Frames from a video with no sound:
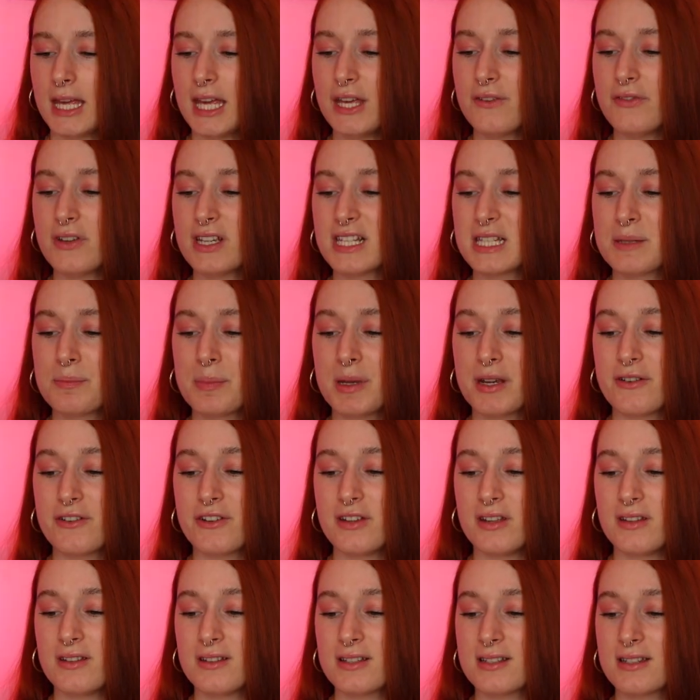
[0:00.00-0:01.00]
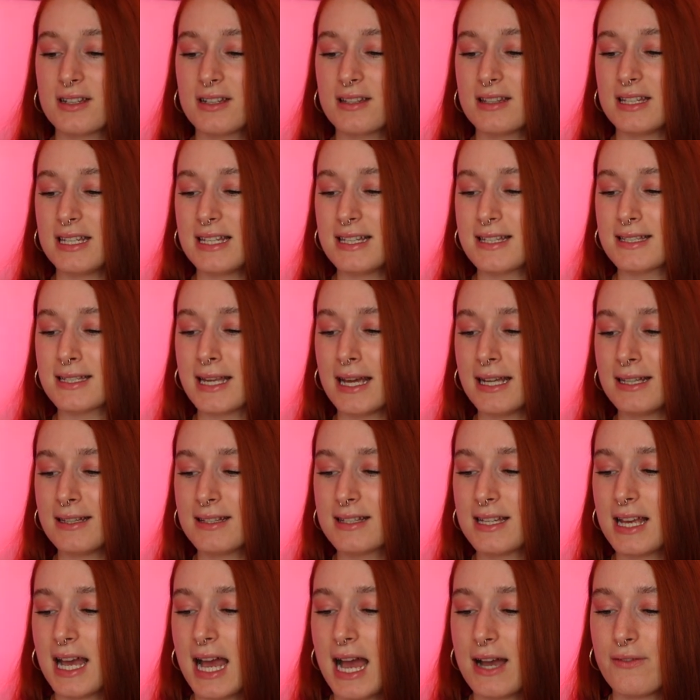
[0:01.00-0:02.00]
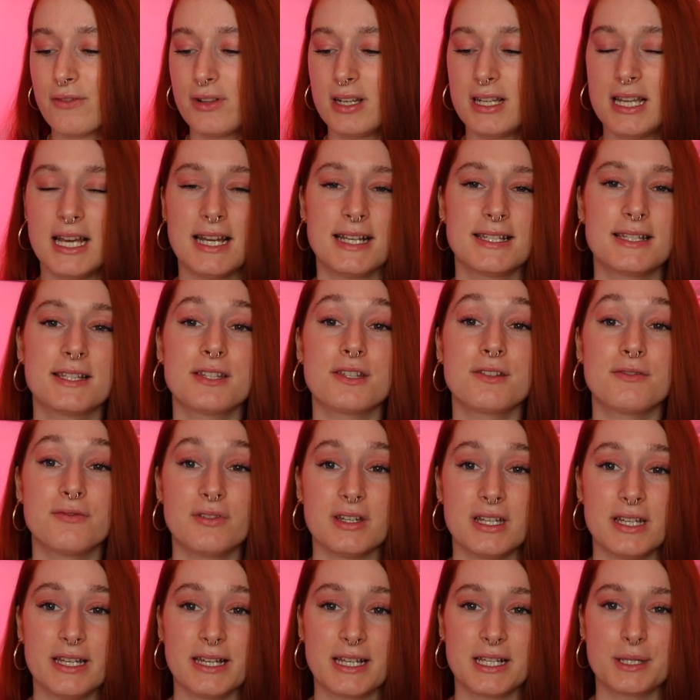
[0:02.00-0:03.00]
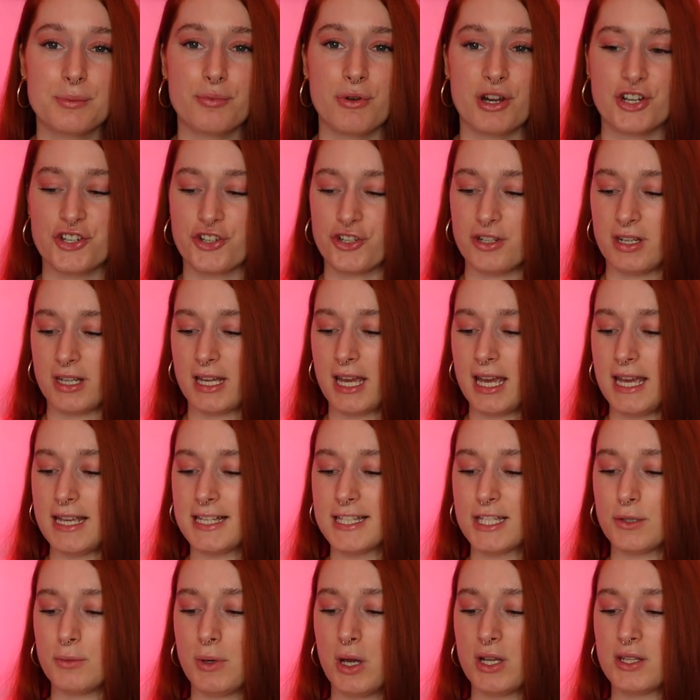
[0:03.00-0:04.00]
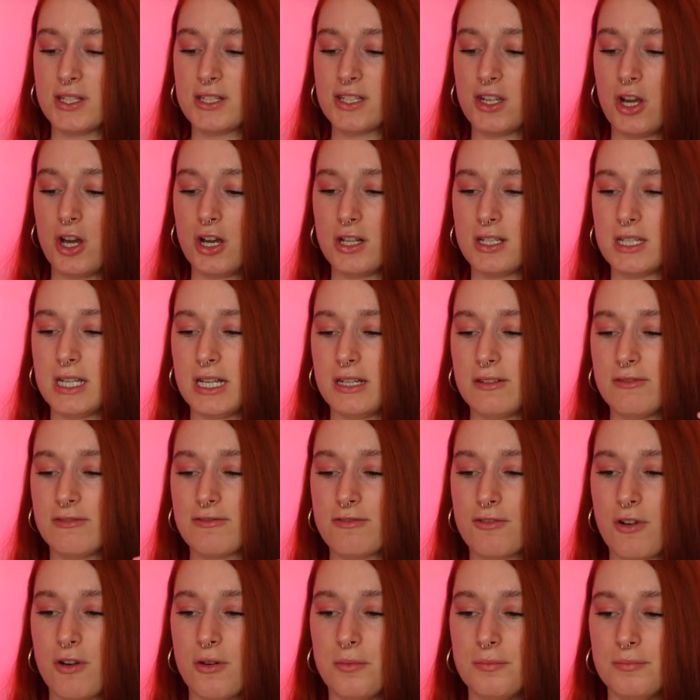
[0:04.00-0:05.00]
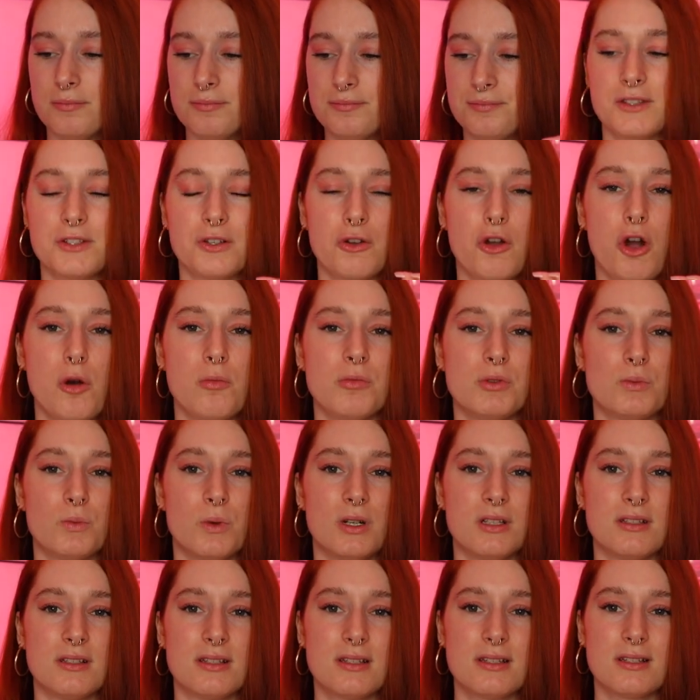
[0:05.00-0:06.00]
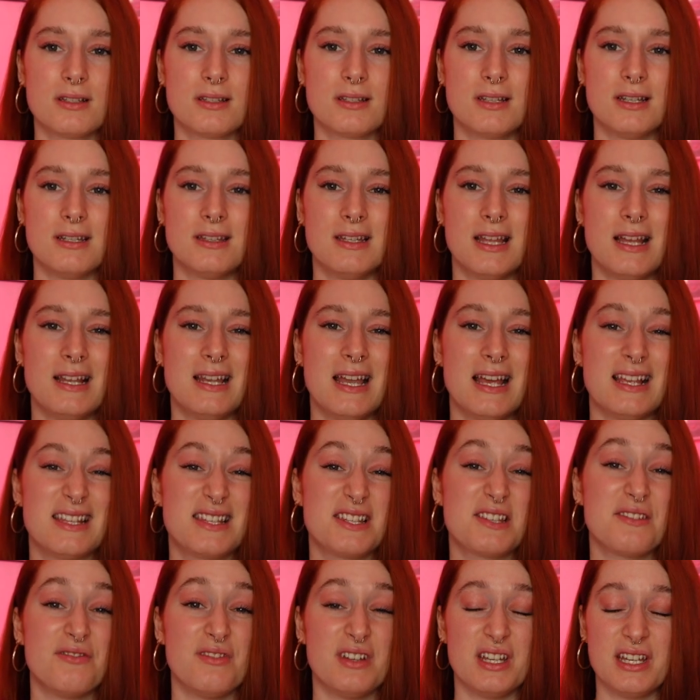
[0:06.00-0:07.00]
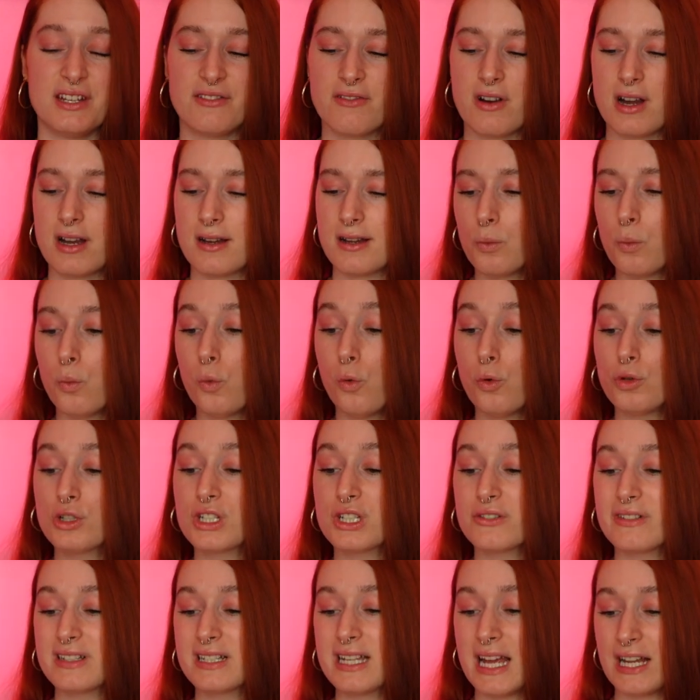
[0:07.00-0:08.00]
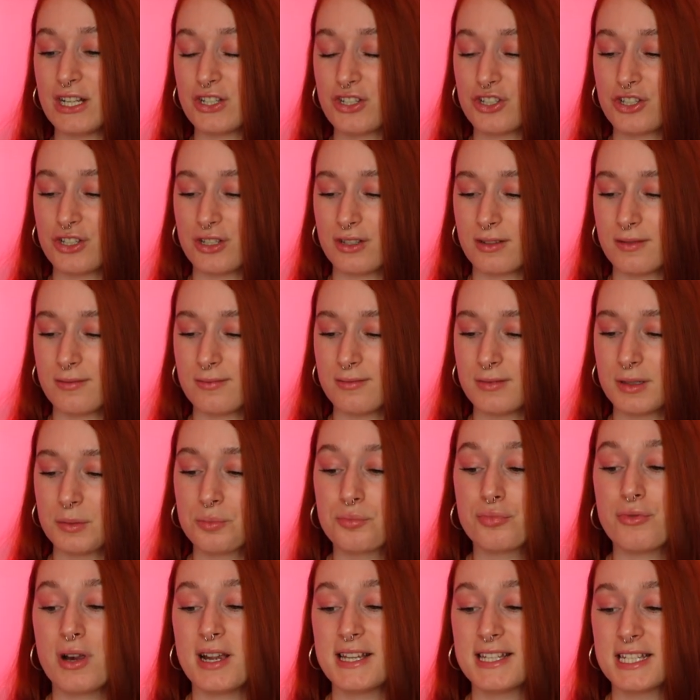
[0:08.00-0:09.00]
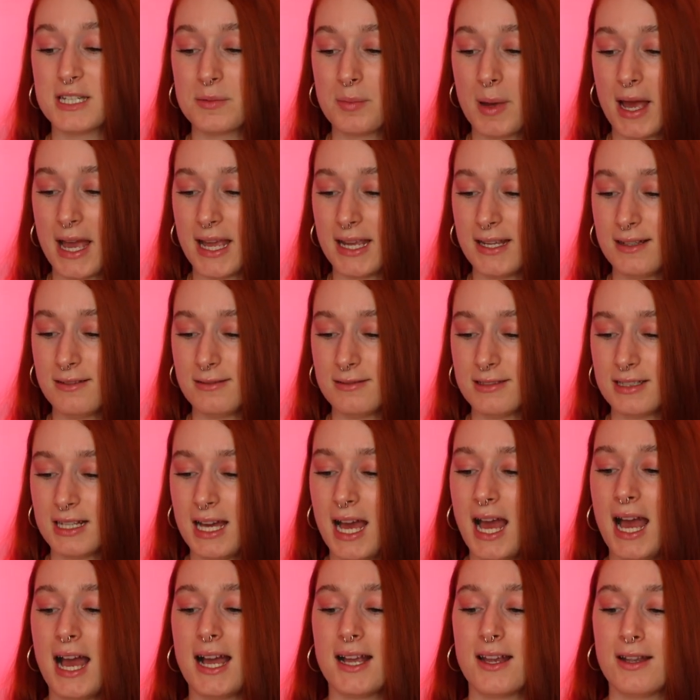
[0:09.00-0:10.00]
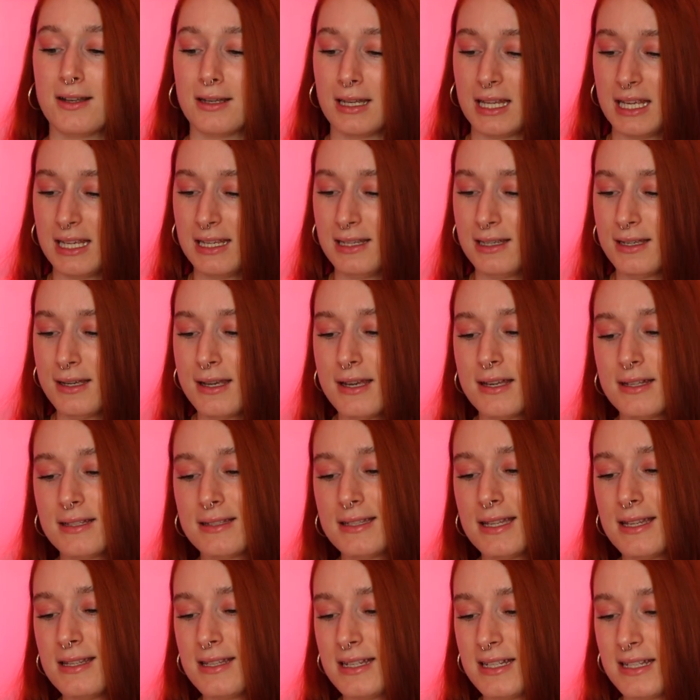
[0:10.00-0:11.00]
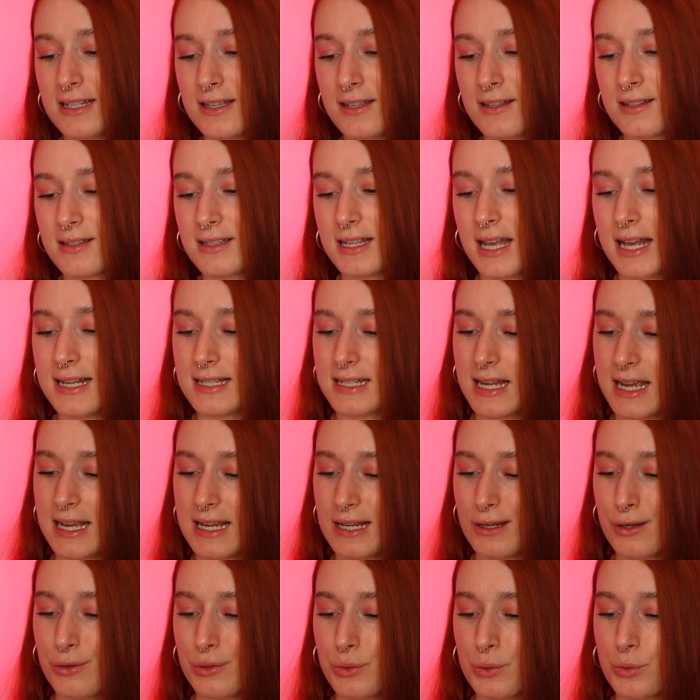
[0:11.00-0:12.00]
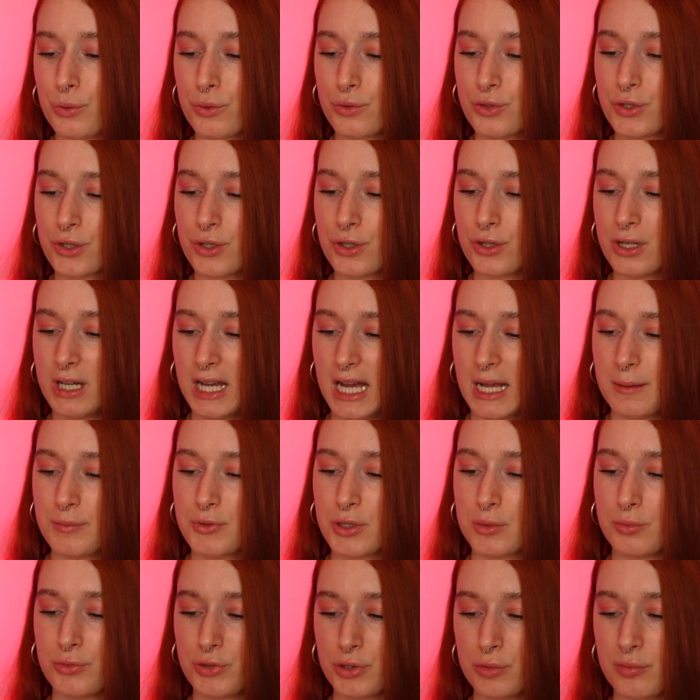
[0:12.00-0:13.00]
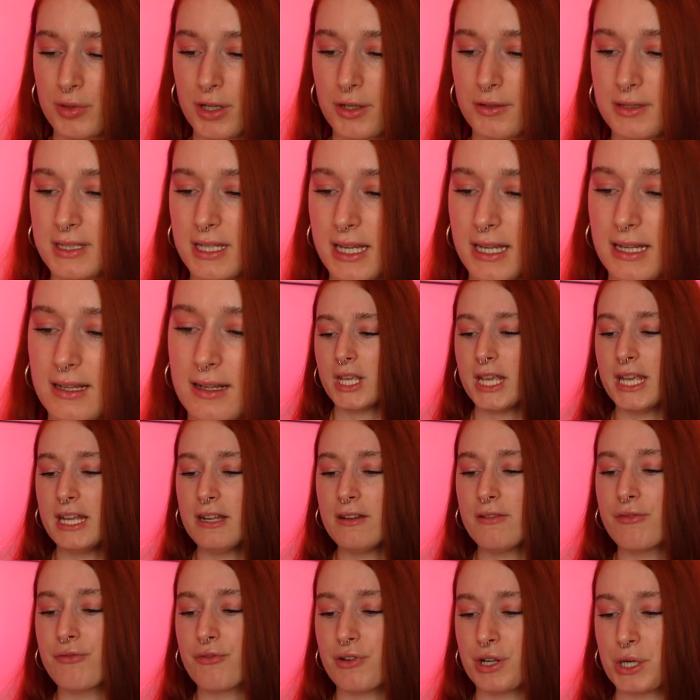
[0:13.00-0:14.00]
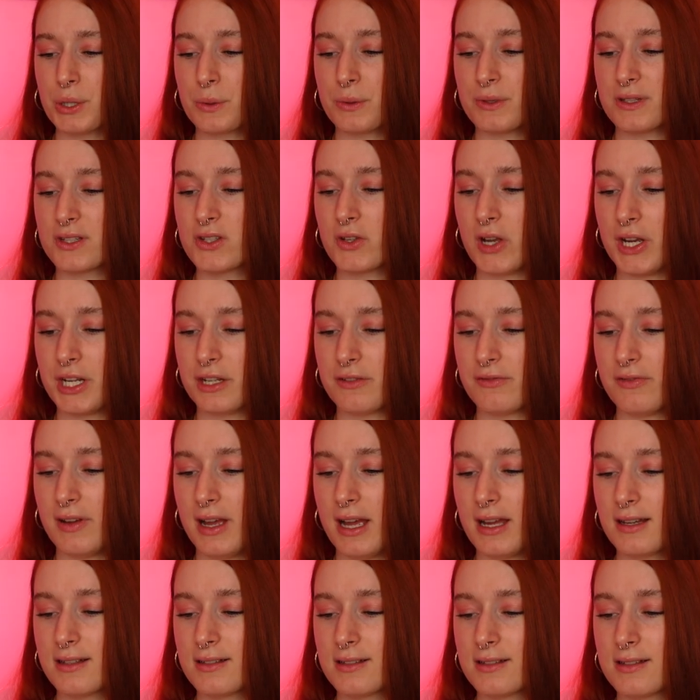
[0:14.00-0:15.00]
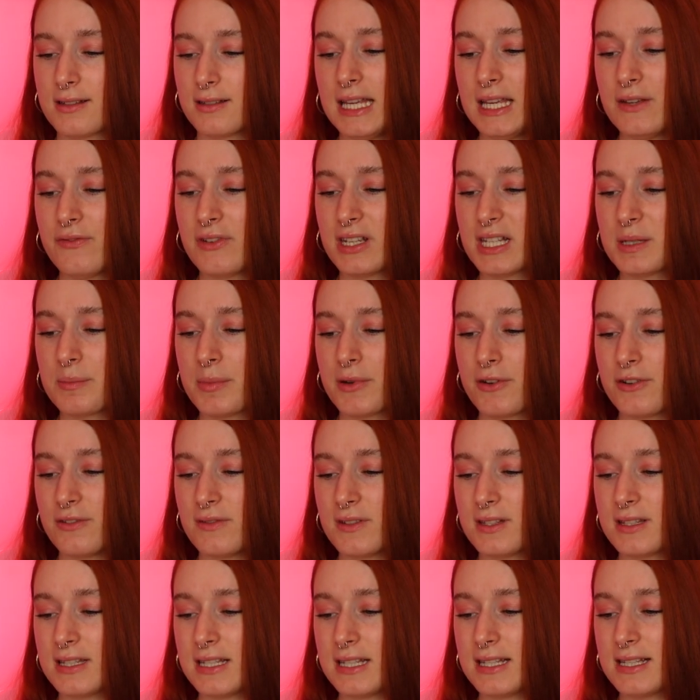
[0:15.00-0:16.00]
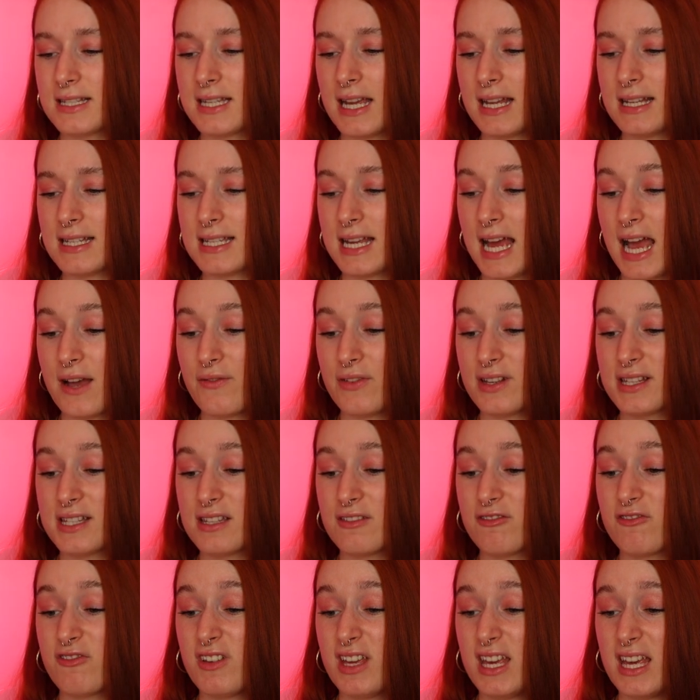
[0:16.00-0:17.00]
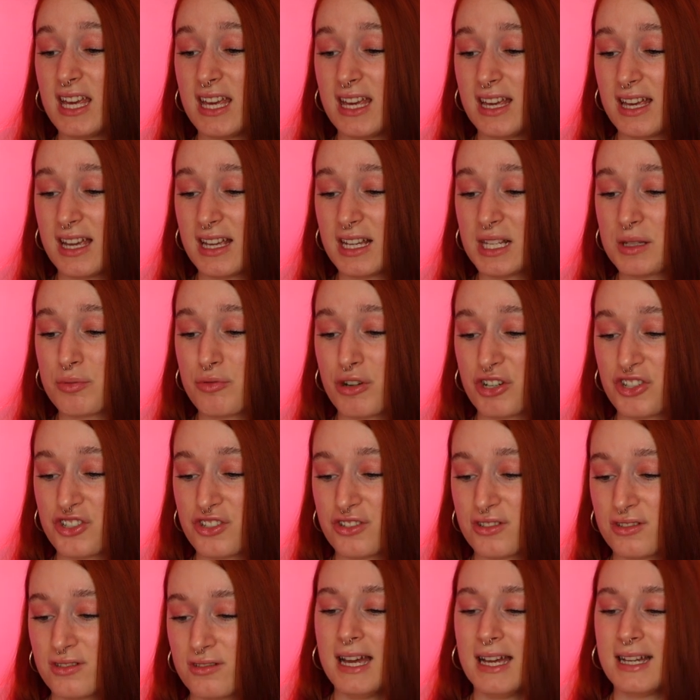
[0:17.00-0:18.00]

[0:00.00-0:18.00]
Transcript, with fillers: If experienced, these tend to have a less severe expression, okay? So we're starting from the common ones, and they're less severe, right? Water retention, breast pain, acne dizziness, headache, nausea, abdominal bloating. Infrequent side effects, if experienced, these tend to have a severe expression.